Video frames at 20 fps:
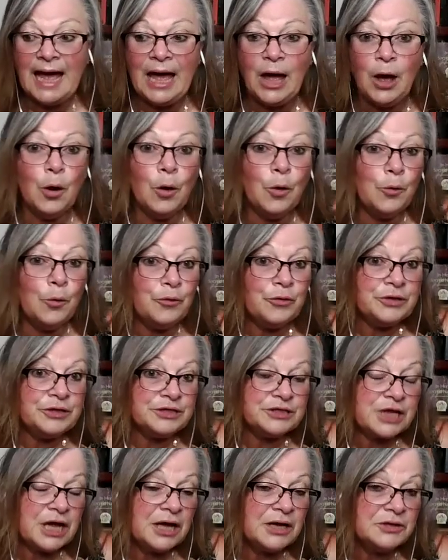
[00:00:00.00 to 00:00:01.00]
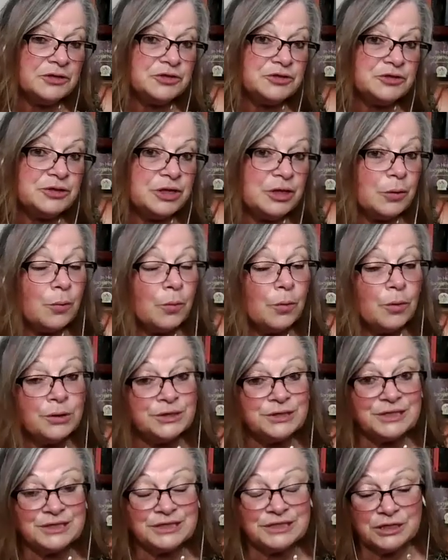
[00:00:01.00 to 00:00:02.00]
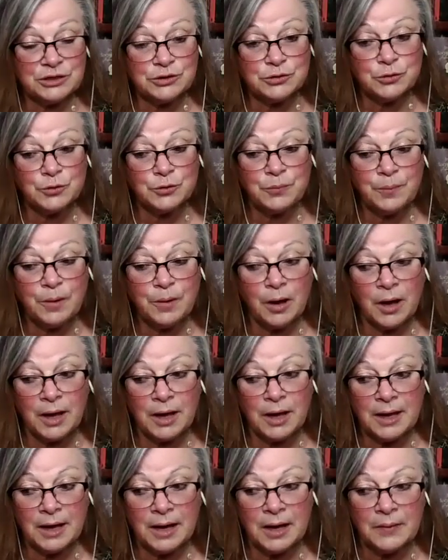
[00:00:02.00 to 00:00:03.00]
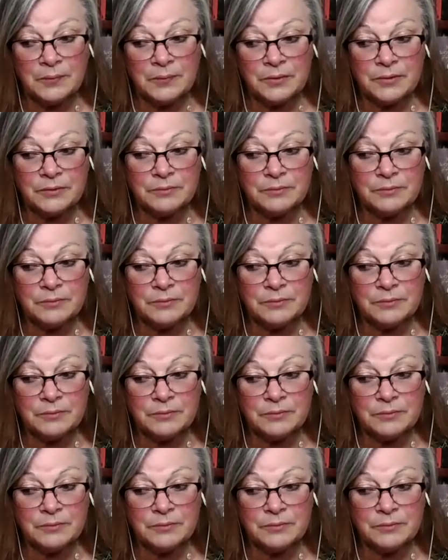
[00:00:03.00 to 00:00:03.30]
how this country was settled by